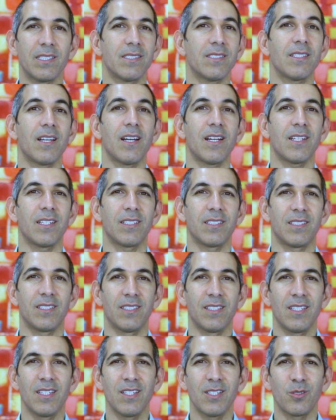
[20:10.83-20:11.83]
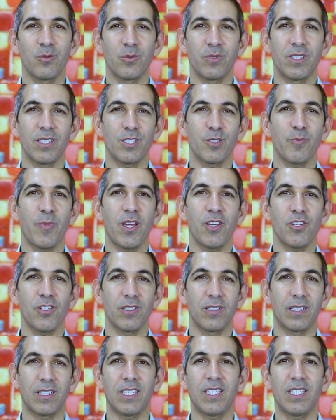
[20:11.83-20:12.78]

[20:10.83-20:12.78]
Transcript: signed with a special